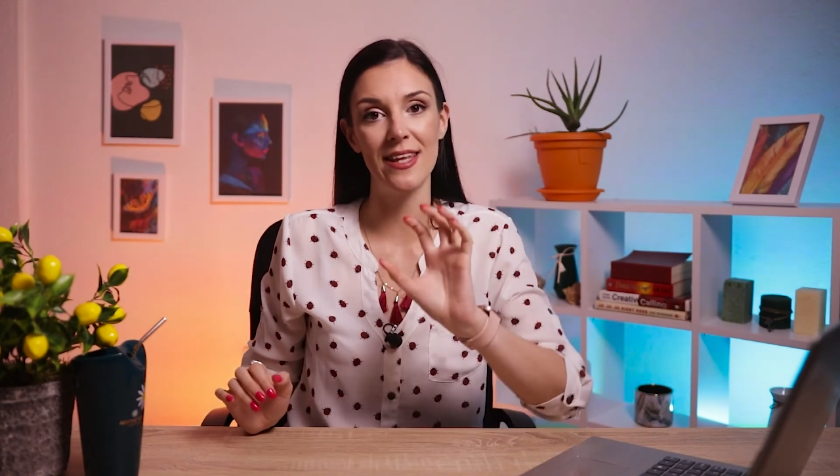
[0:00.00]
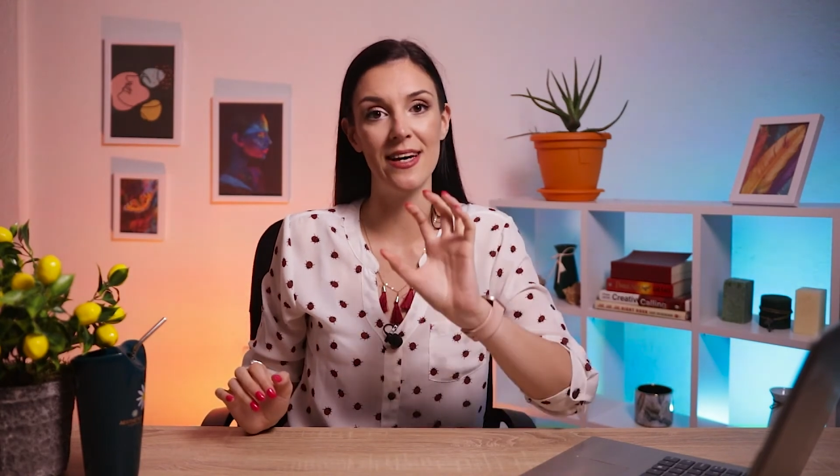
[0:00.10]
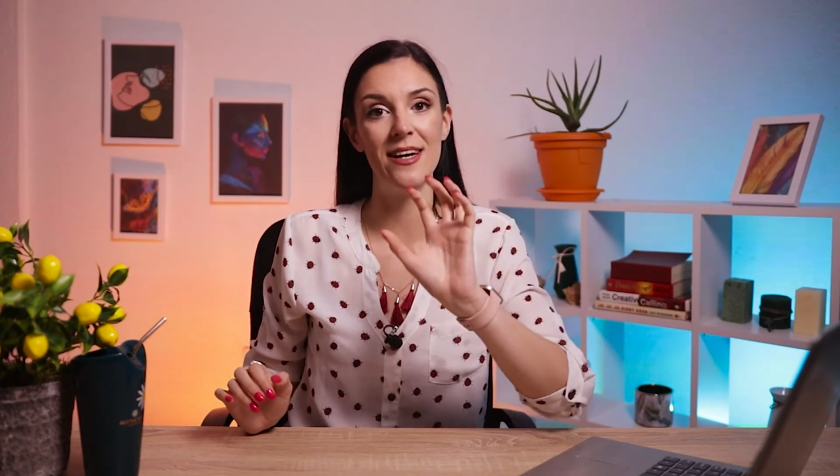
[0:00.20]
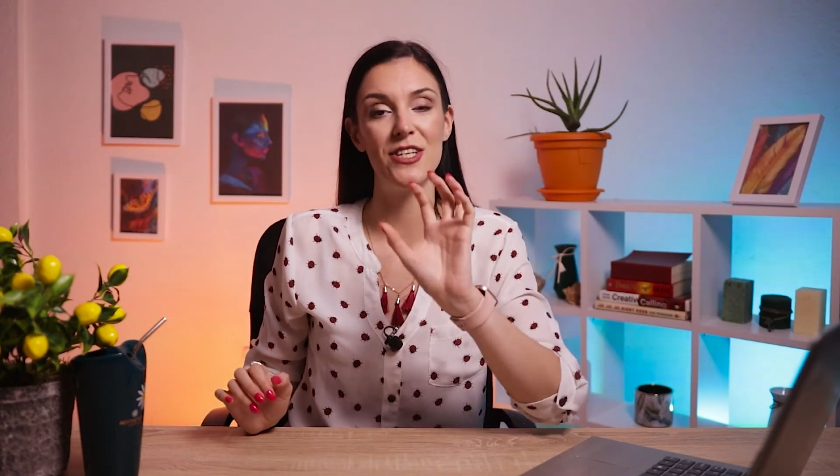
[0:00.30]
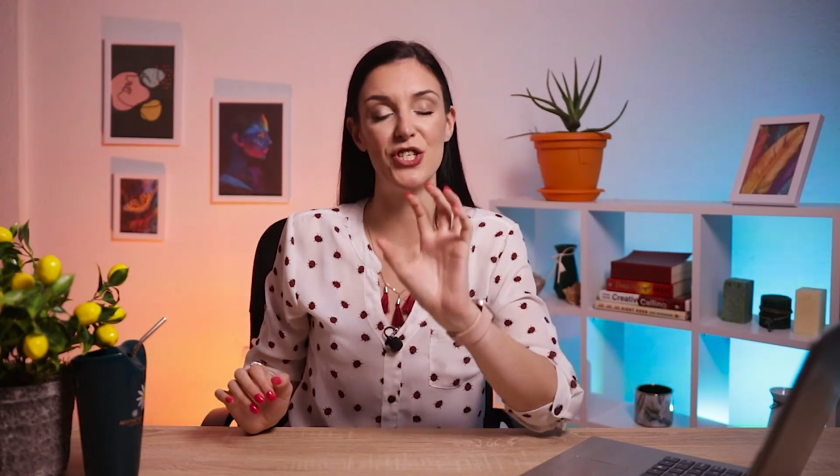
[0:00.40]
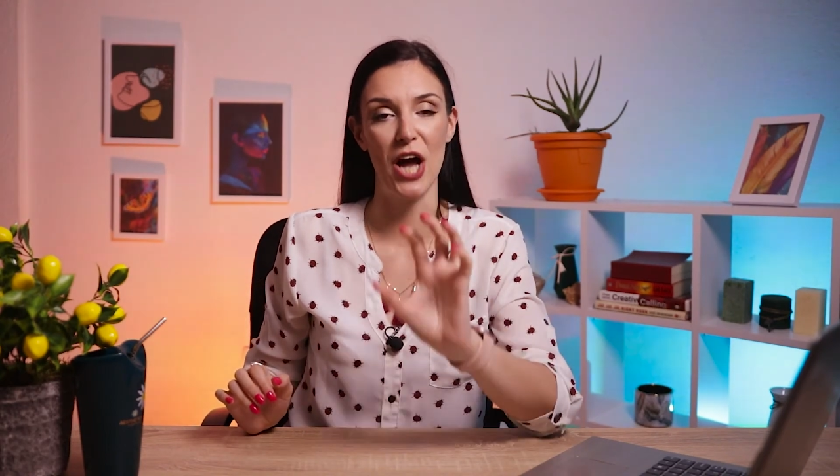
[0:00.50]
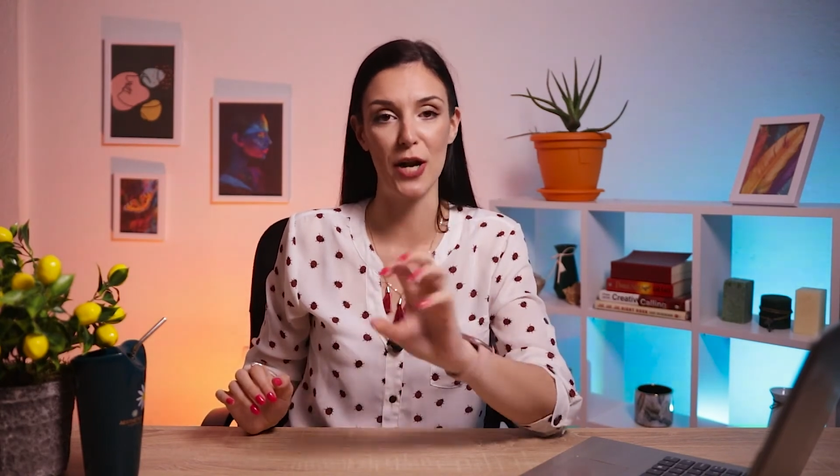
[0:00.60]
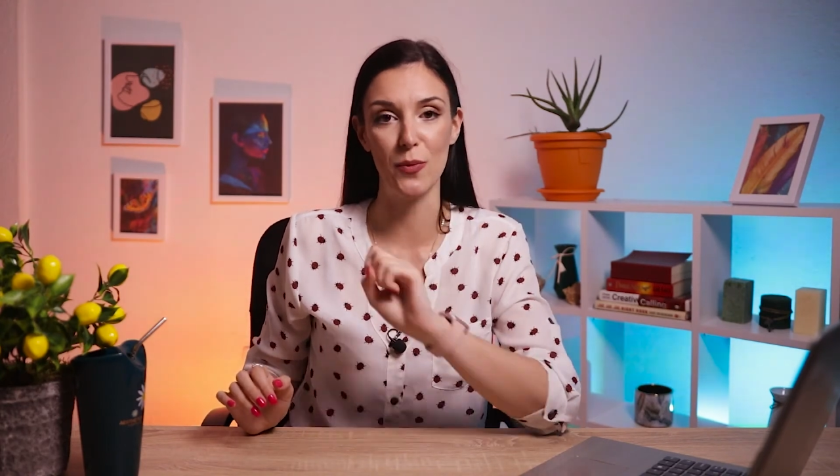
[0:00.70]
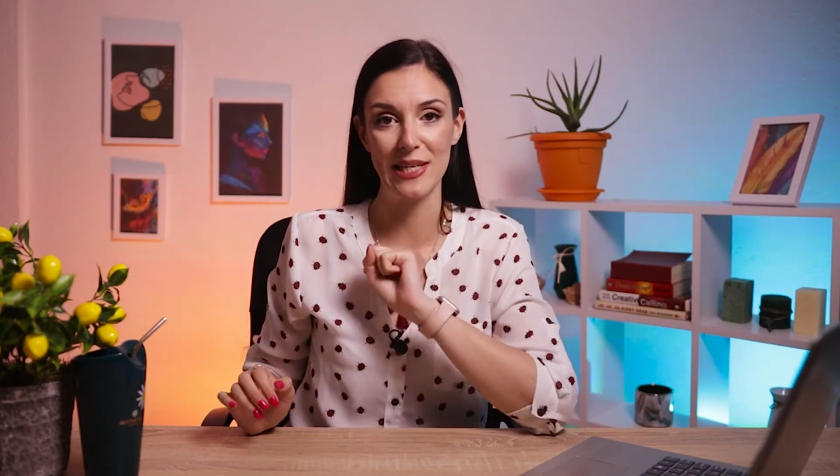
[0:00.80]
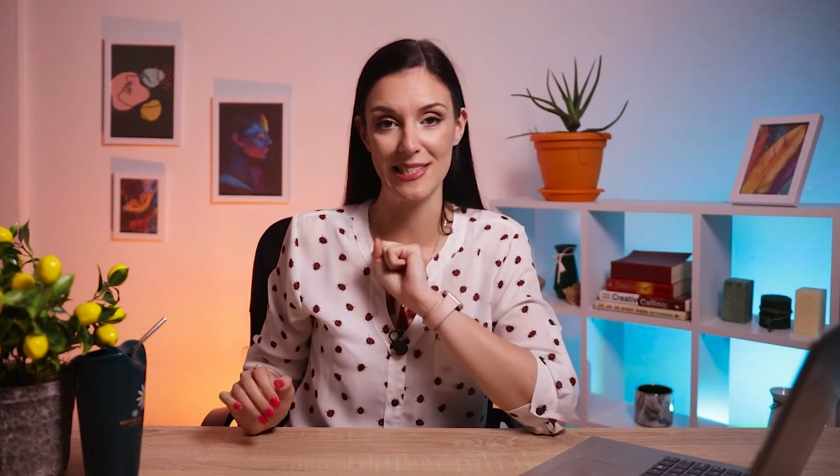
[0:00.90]
the
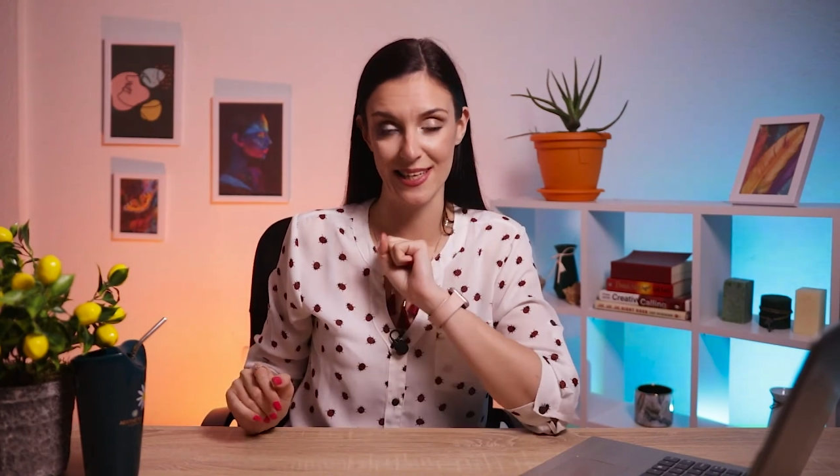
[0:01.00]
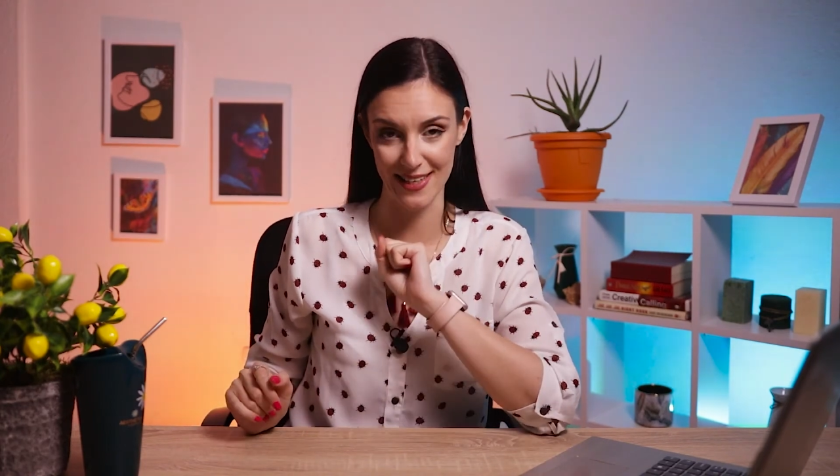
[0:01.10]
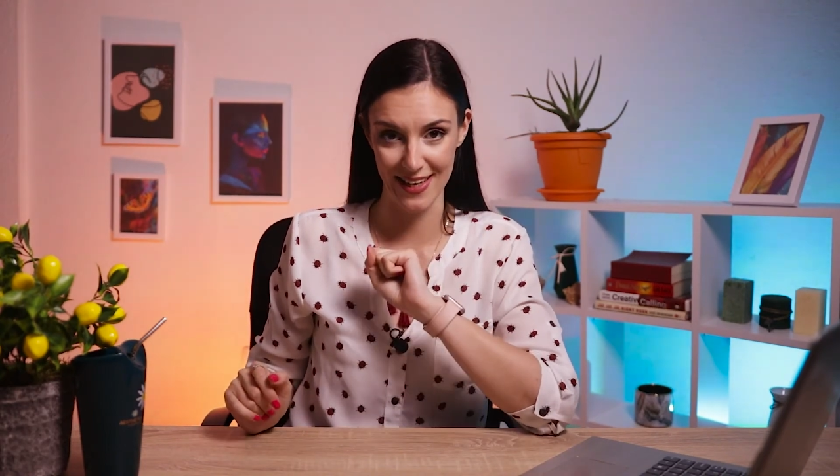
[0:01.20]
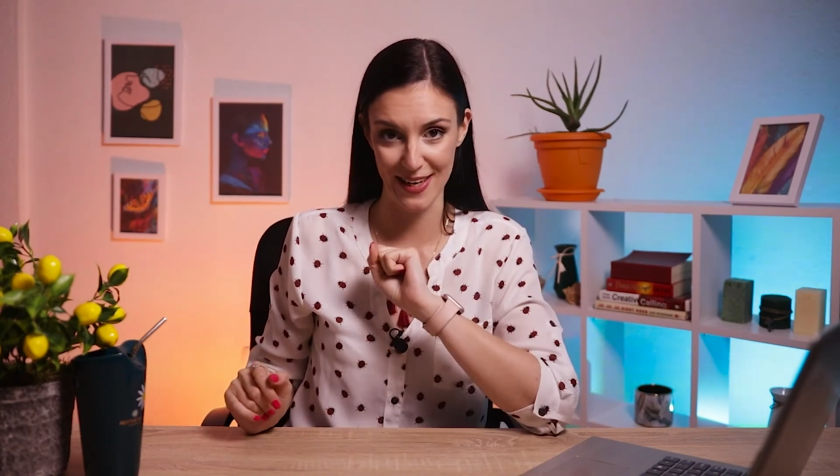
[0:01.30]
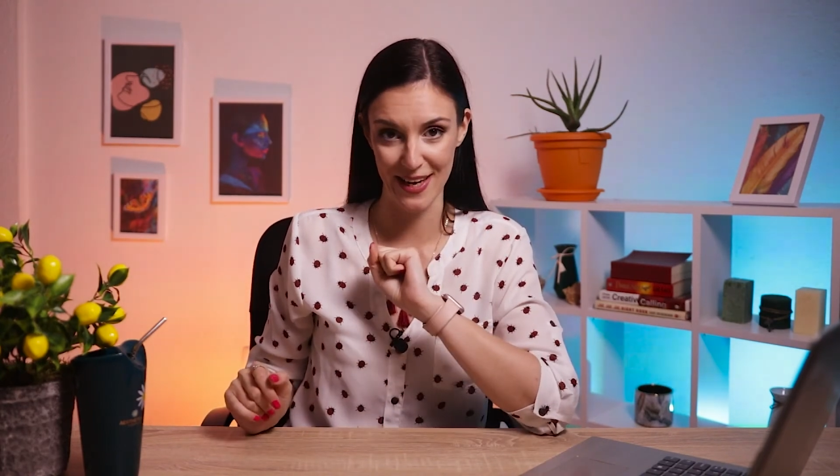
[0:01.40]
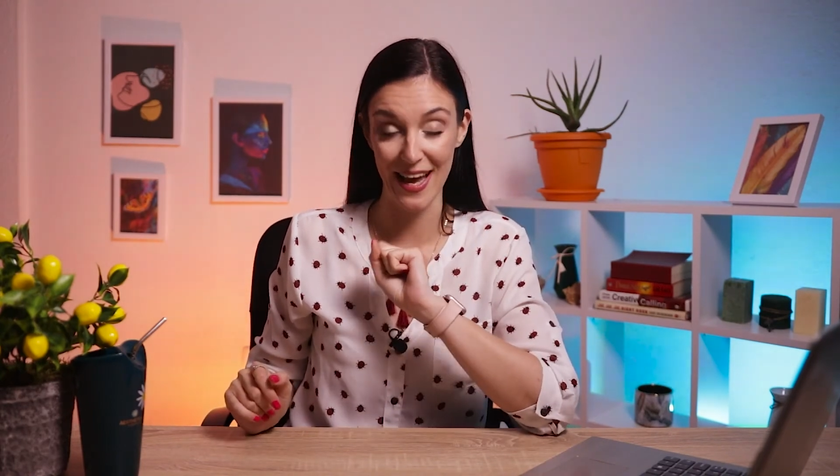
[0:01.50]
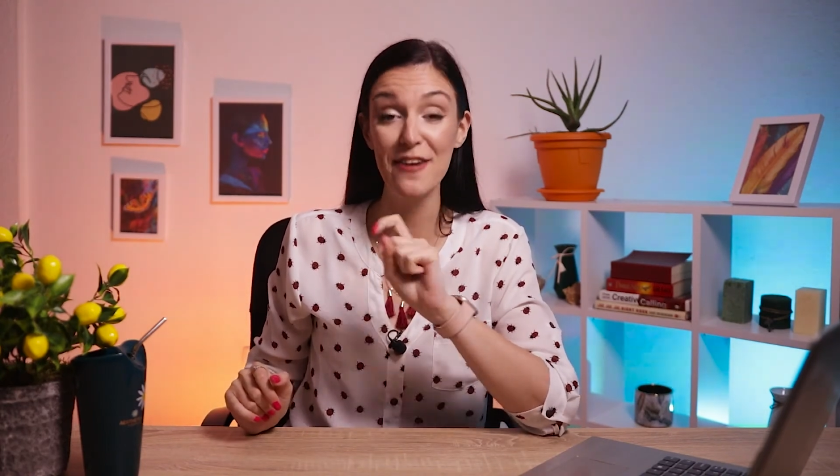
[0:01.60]
shadowing technique?